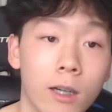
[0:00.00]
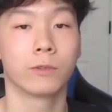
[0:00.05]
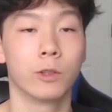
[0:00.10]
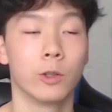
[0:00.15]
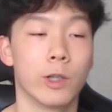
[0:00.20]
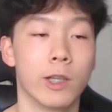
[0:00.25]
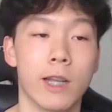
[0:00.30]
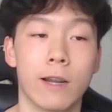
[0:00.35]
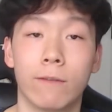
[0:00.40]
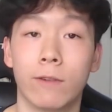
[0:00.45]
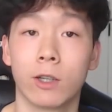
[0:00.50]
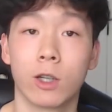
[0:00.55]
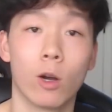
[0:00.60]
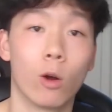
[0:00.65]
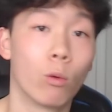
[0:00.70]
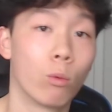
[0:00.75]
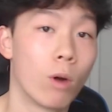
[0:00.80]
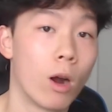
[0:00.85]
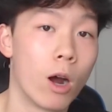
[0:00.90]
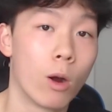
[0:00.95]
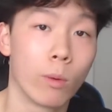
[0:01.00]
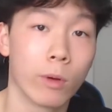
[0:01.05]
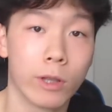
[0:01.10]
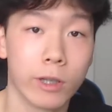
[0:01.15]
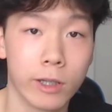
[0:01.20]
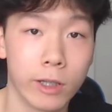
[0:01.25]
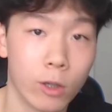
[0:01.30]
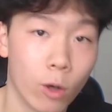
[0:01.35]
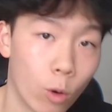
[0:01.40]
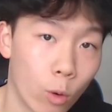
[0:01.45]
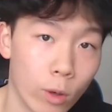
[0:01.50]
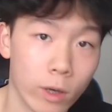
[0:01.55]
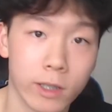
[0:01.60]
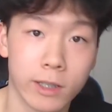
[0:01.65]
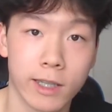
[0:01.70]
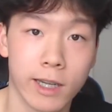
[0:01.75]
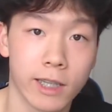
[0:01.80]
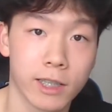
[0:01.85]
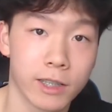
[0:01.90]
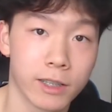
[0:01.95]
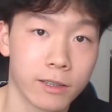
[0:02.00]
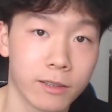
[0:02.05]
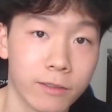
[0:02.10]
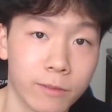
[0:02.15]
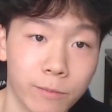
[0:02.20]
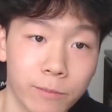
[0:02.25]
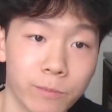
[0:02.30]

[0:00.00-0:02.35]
You can never go wrong with a good horn section.